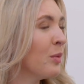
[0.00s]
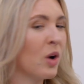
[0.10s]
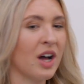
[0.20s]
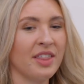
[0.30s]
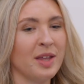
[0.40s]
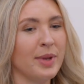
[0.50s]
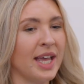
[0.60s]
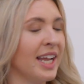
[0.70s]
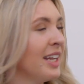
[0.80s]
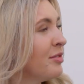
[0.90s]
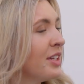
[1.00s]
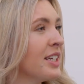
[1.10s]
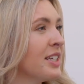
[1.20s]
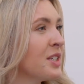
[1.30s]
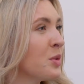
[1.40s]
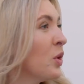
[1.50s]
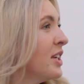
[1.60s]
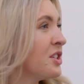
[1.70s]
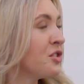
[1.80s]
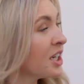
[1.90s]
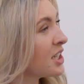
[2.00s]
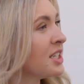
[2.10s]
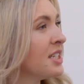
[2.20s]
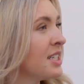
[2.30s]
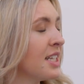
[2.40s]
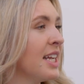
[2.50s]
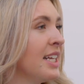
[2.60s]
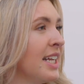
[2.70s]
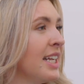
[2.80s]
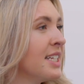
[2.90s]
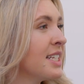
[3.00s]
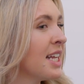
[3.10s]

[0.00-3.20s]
What are their behaviours? What instructions do they need?